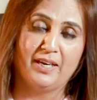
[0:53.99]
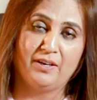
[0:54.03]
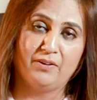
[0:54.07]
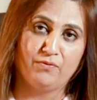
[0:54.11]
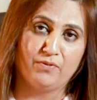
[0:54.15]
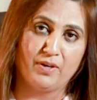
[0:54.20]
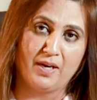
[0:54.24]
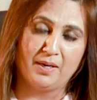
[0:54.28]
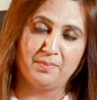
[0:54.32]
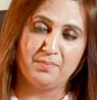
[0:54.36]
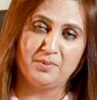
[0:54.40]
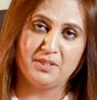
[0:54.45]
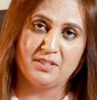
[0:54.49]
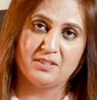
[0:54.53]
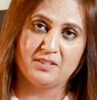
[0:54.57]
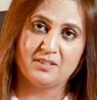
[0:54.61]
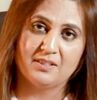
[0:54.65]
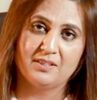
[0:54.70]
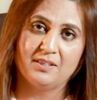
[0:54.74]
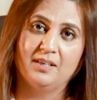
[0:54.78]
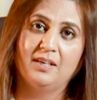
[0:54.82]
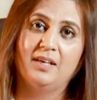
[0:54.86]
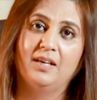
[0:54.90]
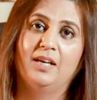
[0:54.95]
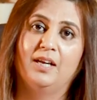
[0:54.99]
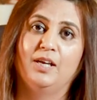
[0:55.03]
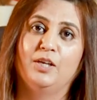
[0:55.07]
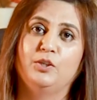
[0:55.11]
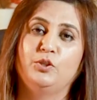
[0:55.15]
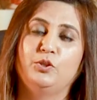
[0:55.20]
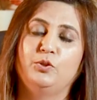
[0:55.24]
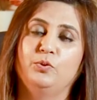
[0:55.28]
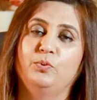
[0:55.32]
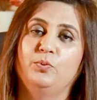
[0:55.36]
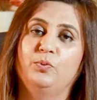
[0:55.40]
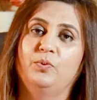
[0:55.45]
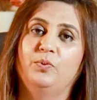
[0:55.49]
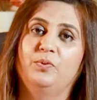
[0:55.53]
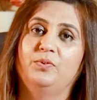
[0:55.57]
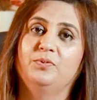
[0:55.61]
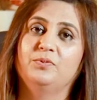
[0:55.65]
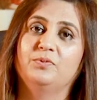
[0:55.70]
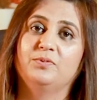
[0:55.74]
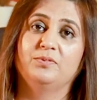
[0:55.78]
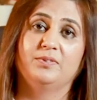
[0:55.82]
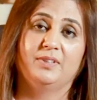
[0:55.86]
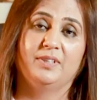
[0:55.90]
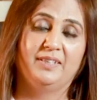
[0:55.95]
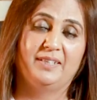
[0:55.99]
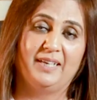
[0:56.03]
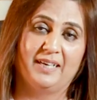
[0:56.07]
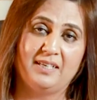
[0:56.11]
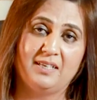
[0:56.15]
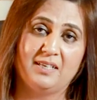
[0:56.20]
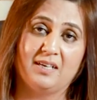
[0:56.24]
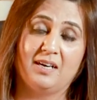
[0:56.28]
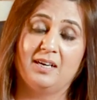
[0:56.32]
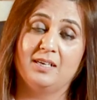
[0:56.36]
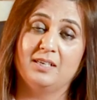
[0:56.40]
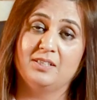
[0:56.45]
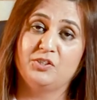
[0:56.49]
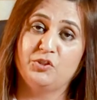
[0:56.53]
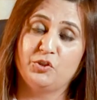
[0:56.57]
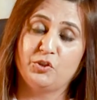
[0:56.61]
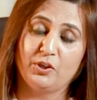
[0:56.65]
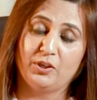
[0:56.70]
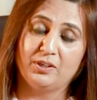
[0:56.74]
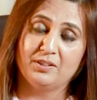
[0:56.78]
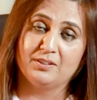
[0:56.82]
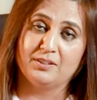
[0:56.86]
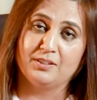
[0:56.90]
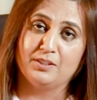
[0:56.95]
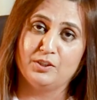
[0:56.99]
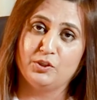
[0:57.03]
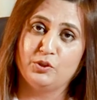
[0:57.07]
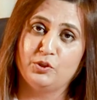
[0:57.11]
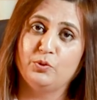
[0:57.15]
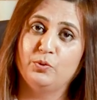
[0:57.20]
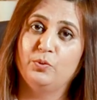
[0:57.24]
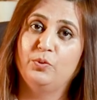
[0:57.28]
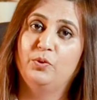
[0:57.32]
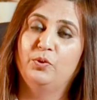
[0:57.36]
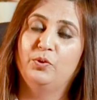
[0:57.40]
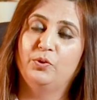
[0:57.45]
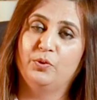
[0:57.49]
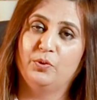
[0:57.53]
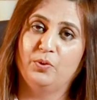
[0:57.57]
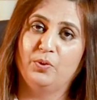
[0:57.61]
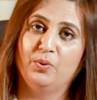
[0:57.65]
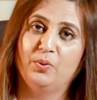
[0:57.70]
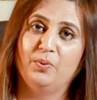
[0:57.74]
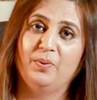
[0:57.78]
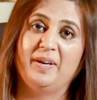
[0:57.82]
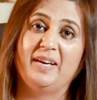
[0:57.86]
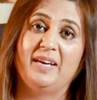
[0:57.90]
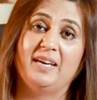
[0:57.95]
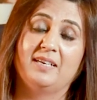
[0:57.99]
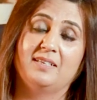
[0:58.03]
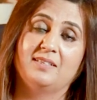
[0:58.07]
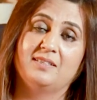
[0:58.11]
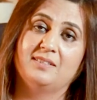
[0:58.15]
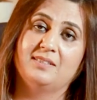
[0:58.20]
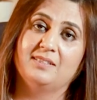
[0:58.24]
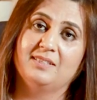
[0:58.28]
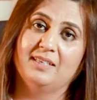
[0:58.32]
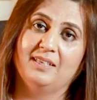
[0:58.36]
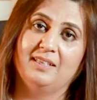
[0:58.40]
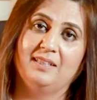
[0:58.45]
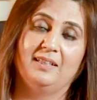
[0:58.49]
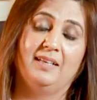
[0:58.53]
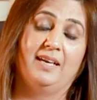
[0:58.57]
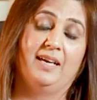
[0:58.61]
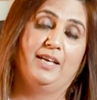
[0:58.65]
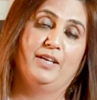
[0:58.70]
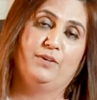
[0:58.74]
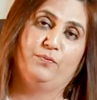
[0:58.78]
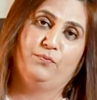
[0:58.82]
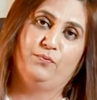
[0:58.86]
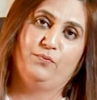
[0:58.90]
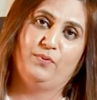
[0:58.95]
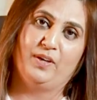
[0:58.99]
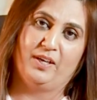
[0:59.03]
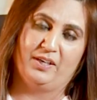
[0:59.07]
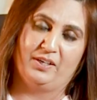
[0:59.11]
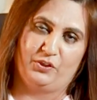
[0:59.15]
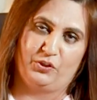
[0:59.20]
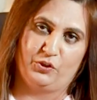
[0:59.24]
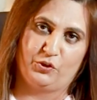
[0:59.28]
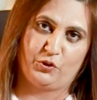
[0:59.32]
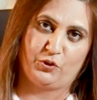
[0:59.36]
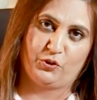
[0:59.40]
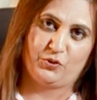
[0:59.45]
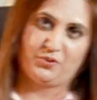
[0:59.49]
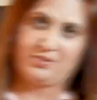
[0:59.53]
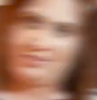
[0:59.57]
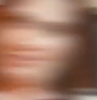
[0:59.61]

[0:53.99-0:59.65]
environment to get our children to grow, excel and flourish.